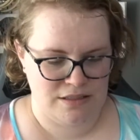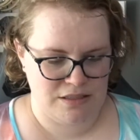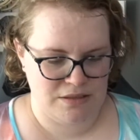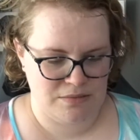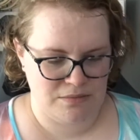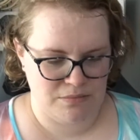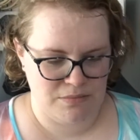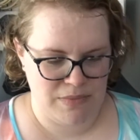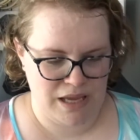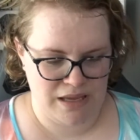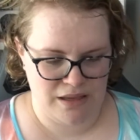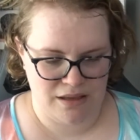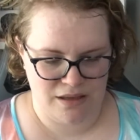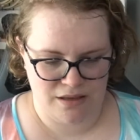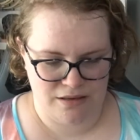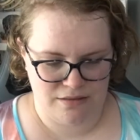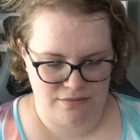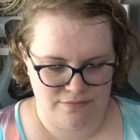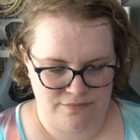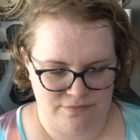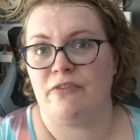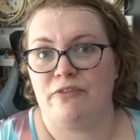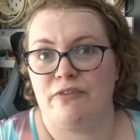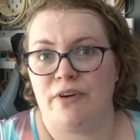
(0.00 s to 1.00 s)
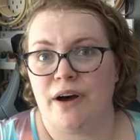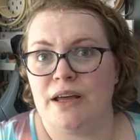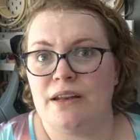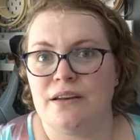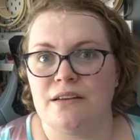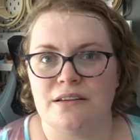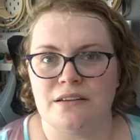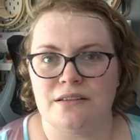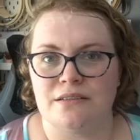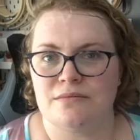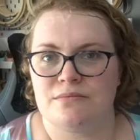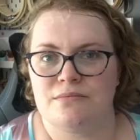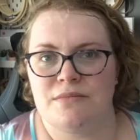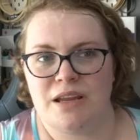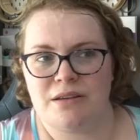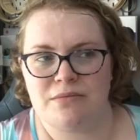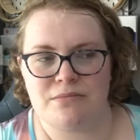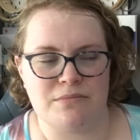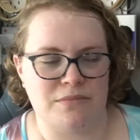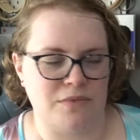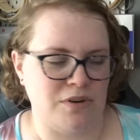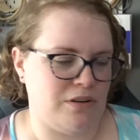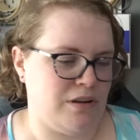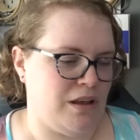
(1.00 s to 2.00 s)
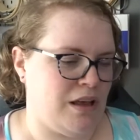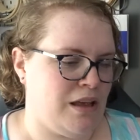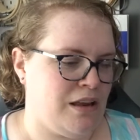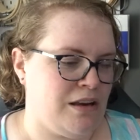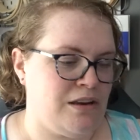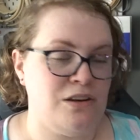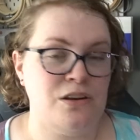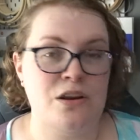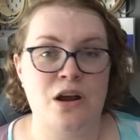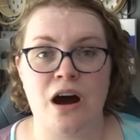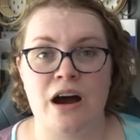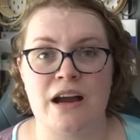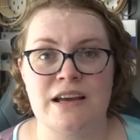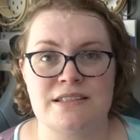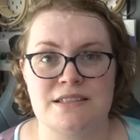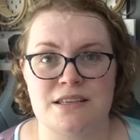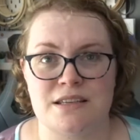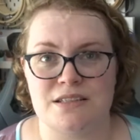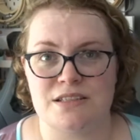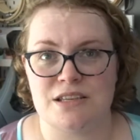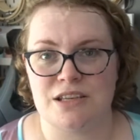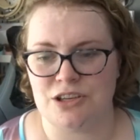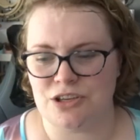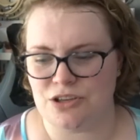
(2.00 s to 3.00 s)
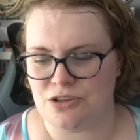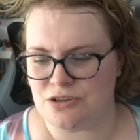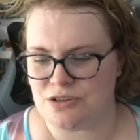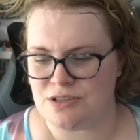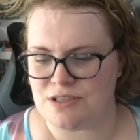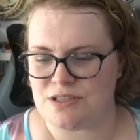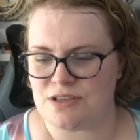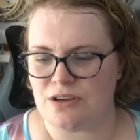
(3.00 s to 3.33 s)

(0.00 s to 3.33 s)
make it fun and nicer to use.